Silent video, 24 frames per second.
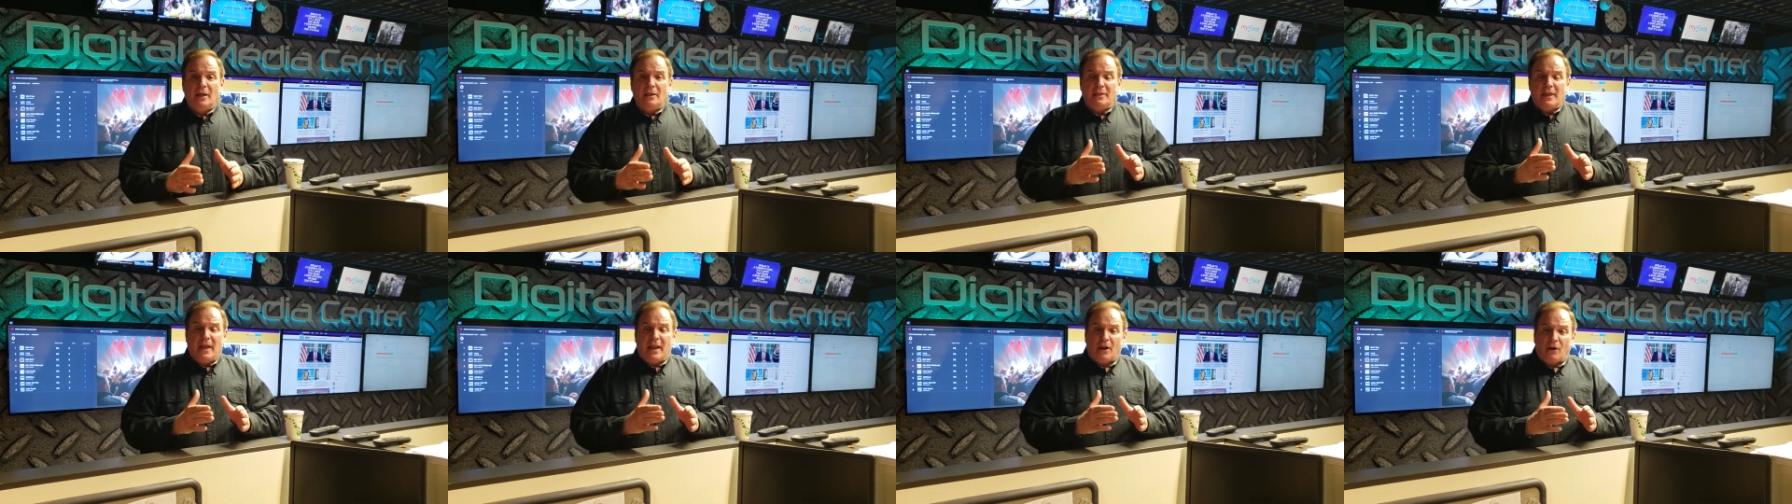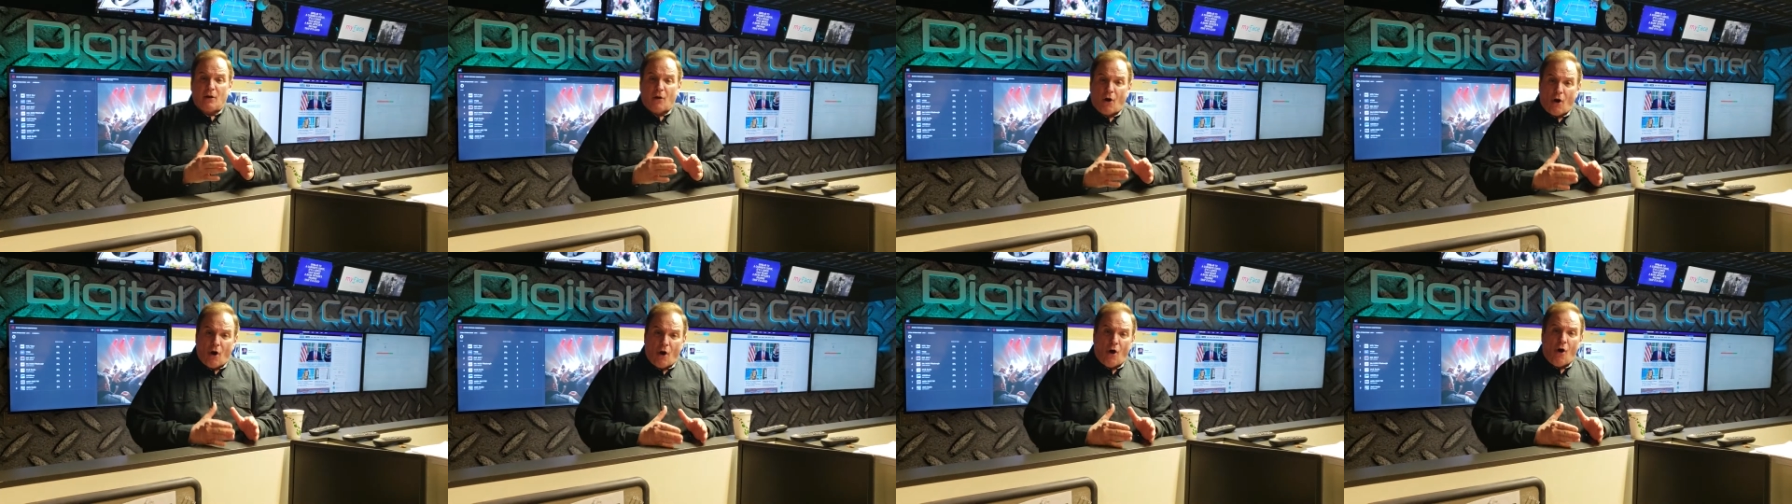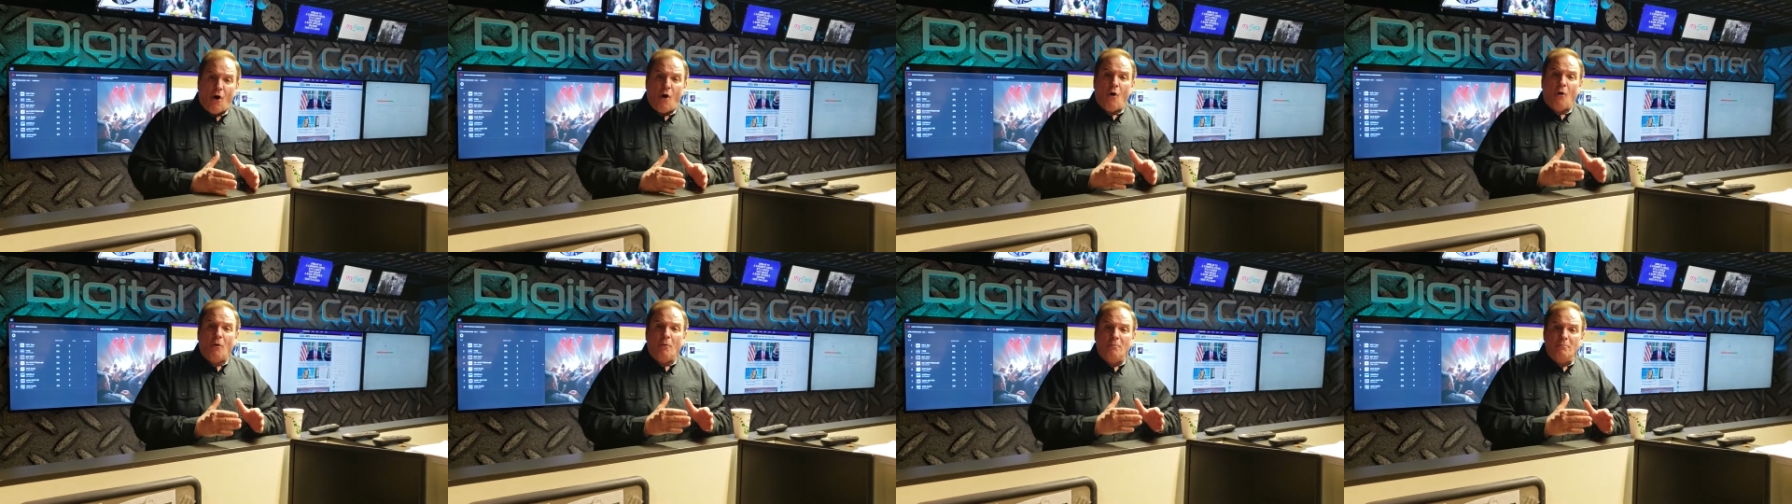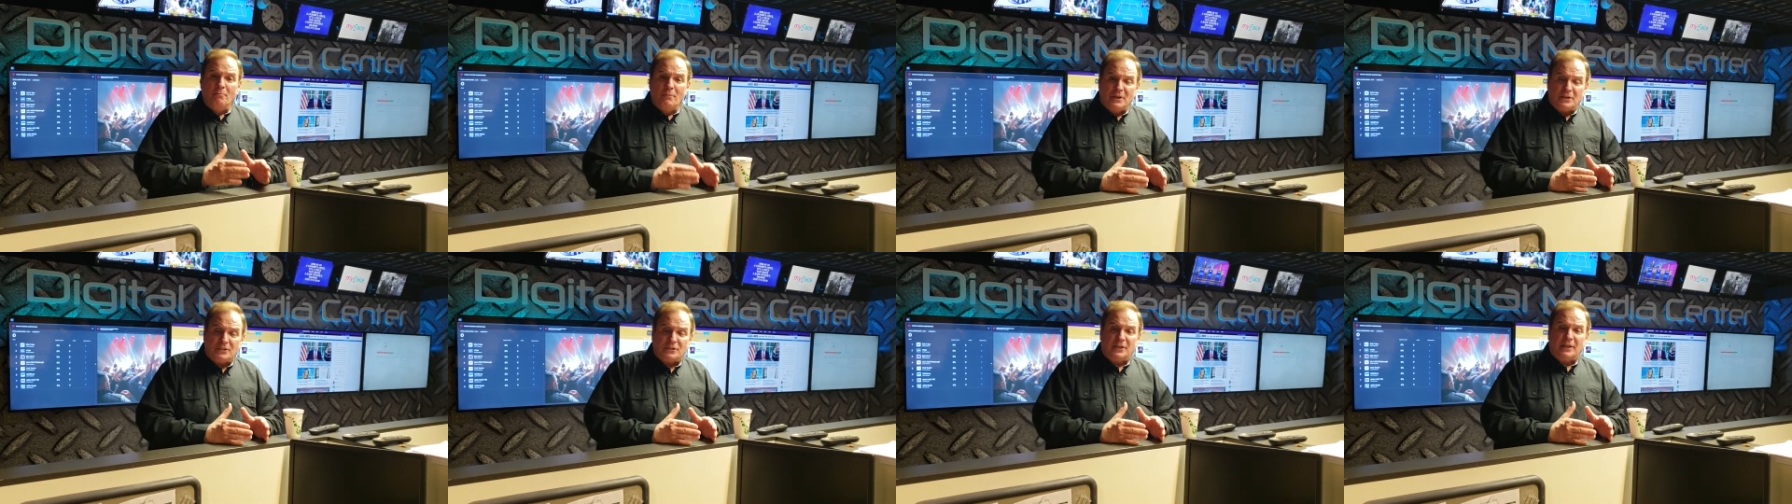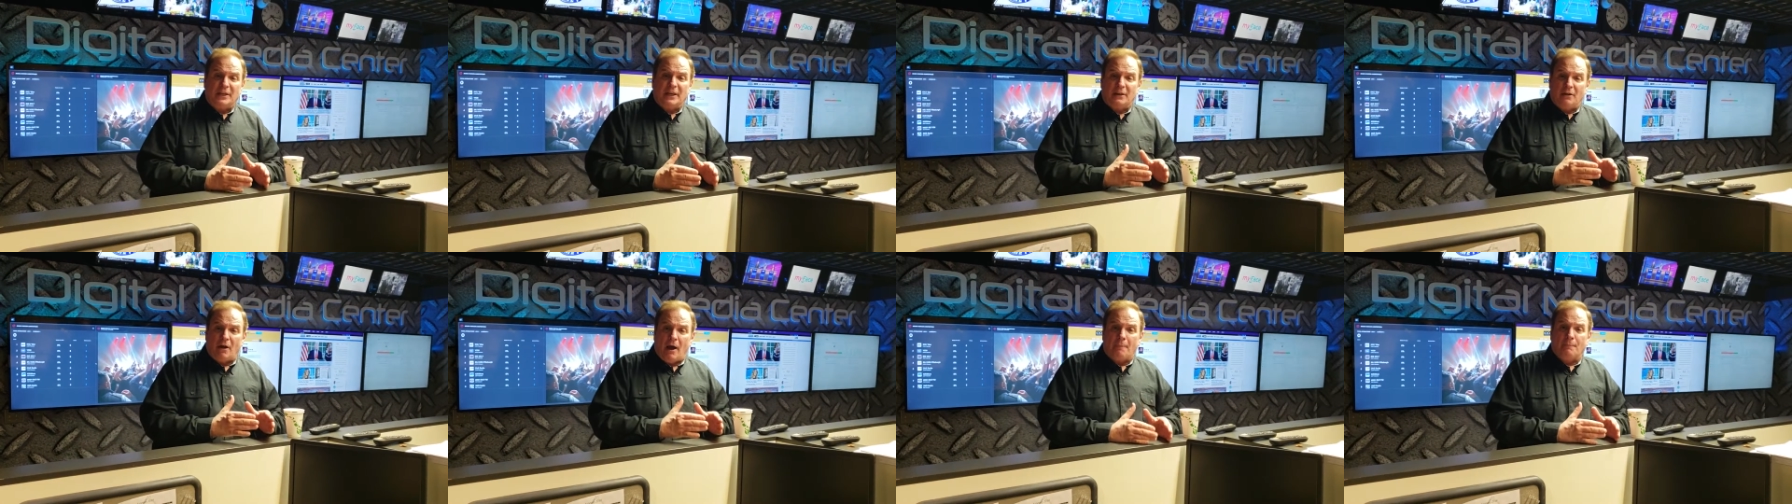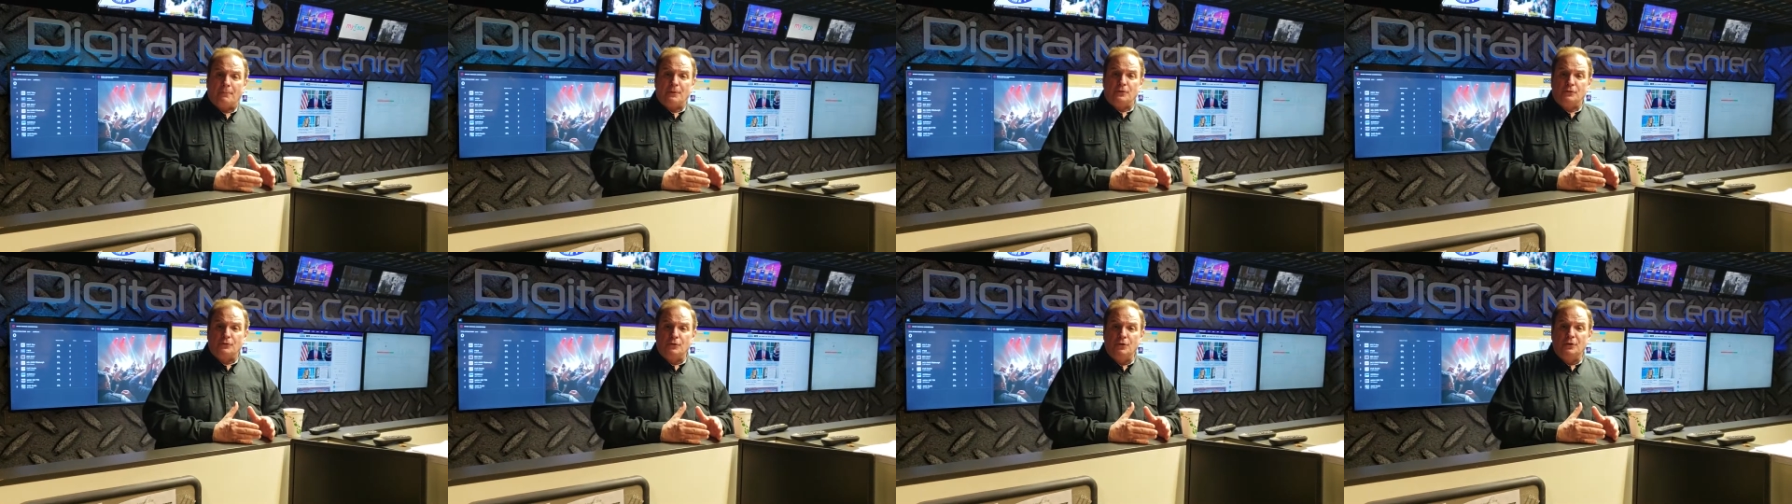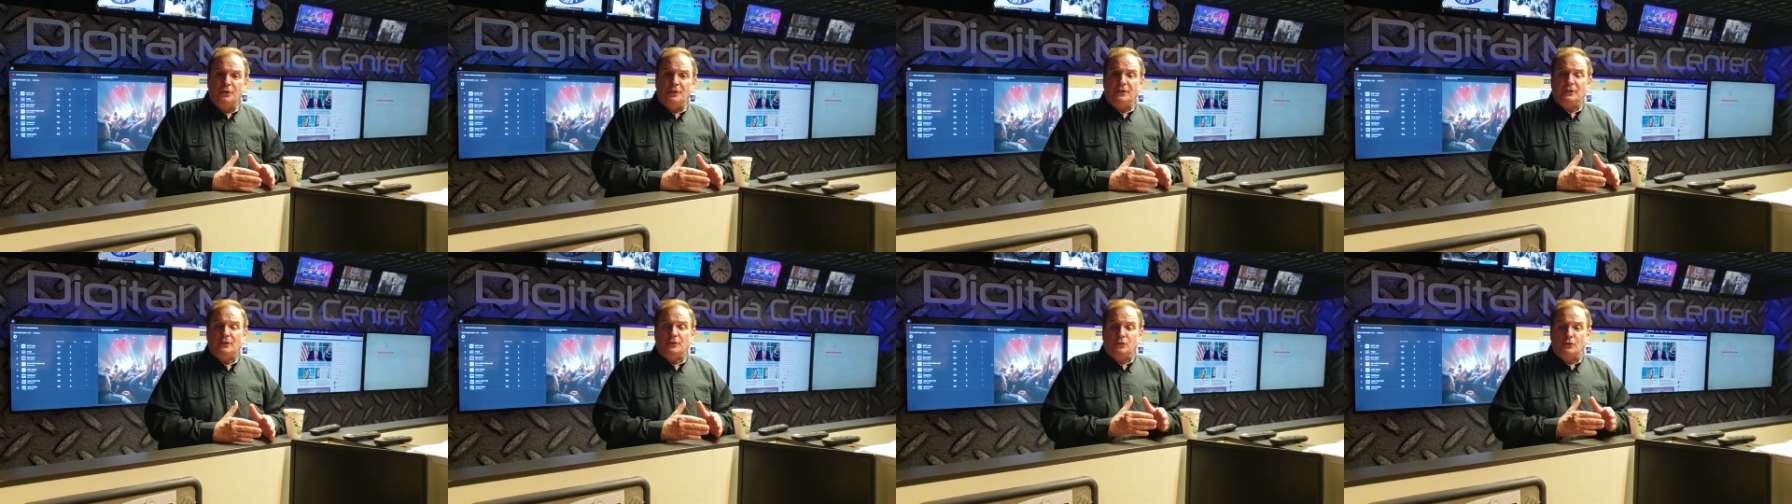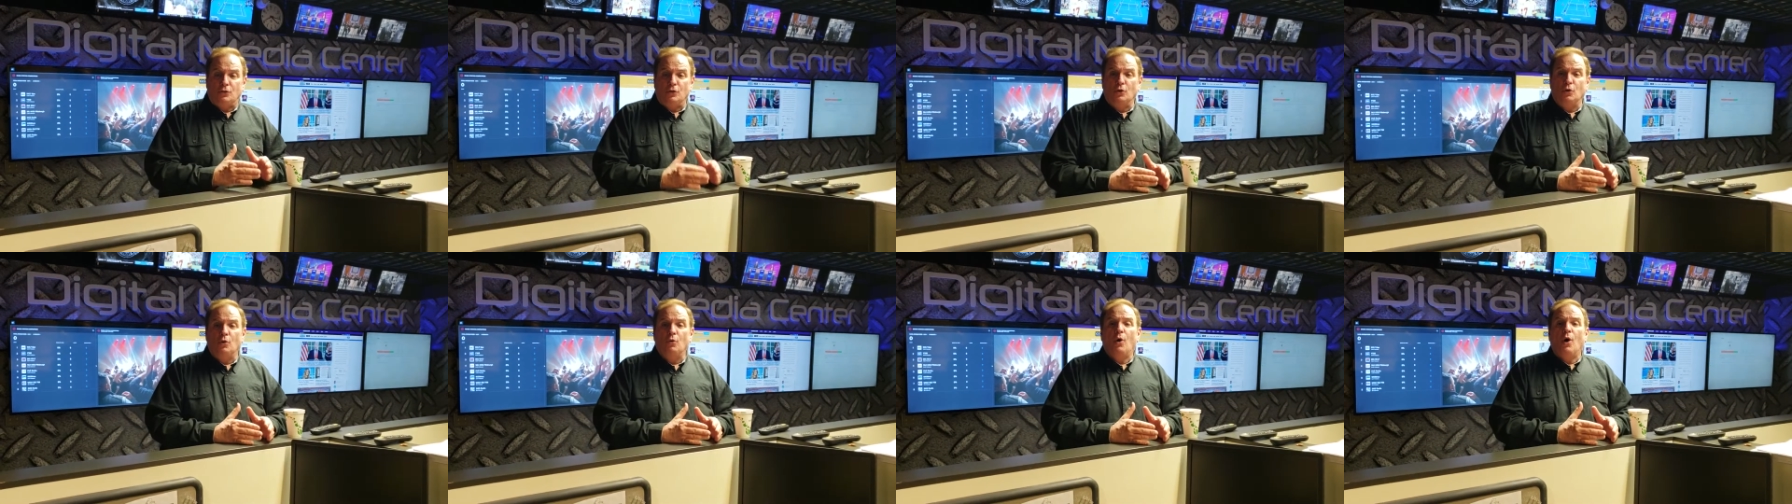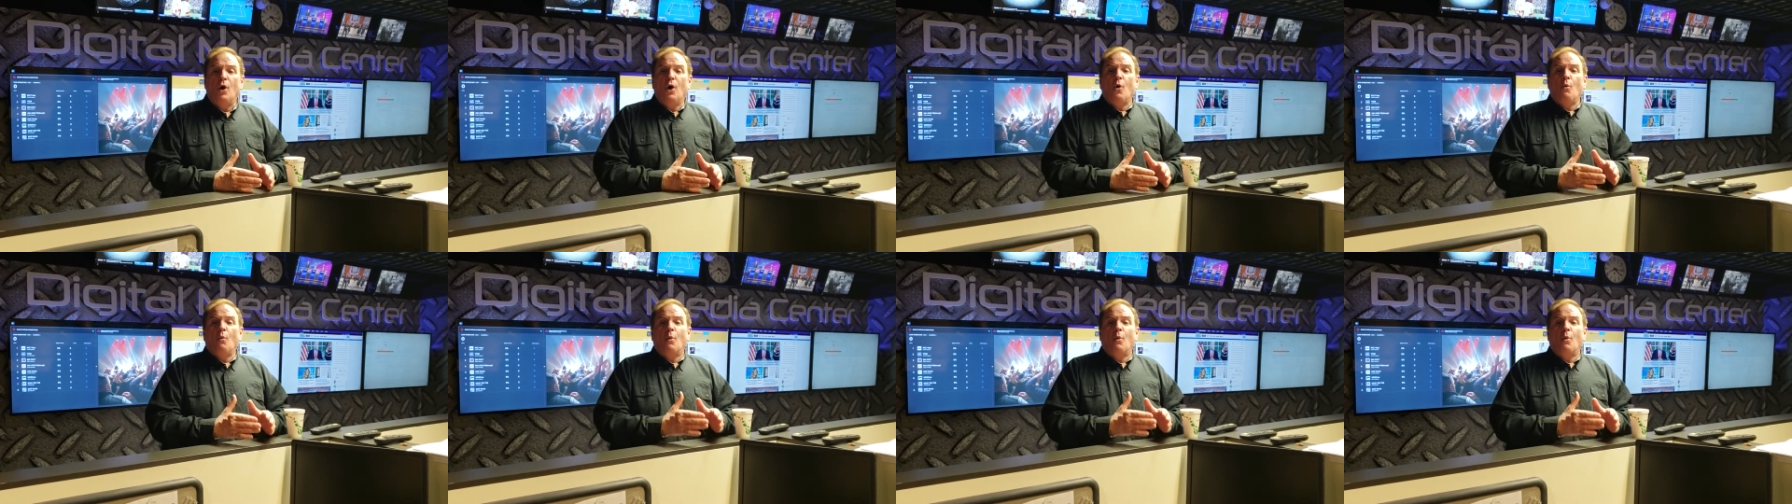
they are all missing an opportunity to do